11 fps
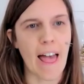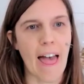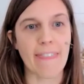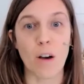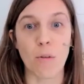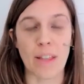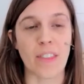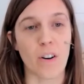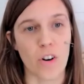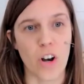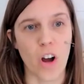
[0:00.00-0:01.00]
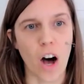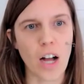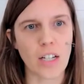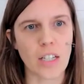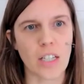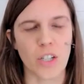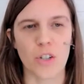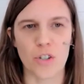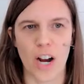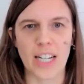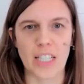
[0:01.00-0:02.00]
And that when they're not, you're
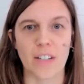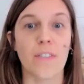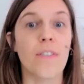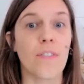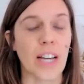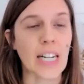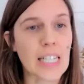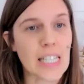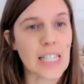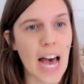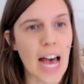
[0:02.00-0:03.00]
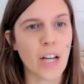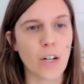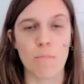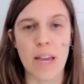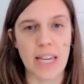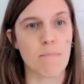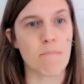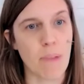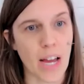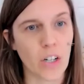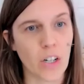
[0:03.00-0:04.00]
trying to fix that or make it
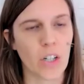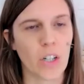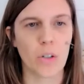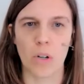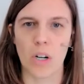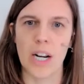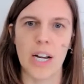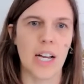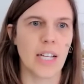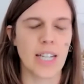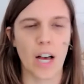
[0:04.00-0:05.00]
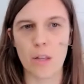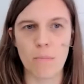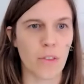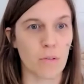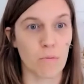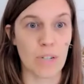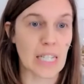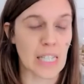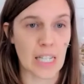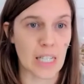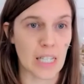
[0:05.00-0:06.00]
better or tell them all the
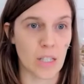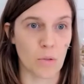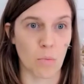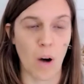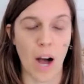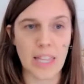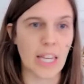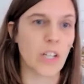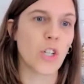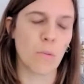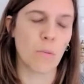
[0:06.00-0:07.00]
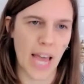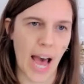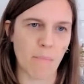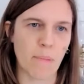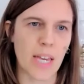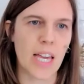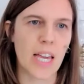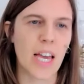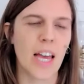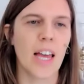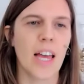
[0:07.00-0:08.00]
reasons why they should be happy.